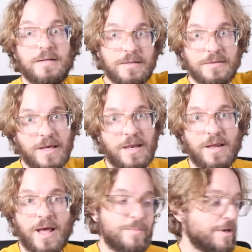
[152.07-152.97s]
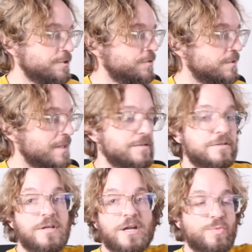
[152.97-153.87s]
then I make sure that the
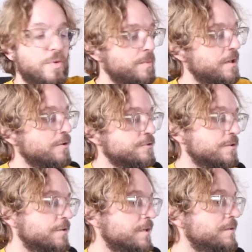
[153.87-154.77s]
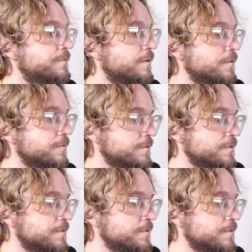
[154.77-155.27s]
stars will be also in focus.